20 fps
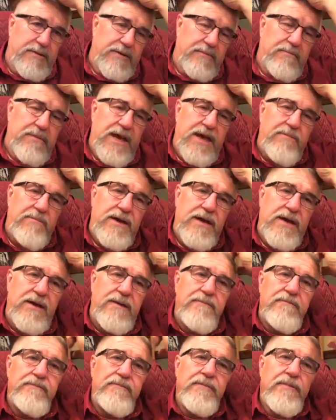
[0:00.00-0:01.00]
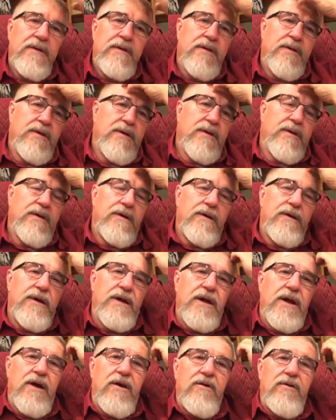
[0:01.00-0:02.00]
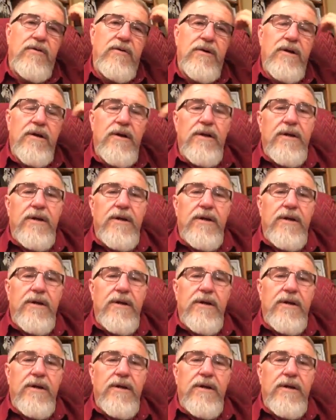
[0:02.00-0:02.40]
that maybe, you know,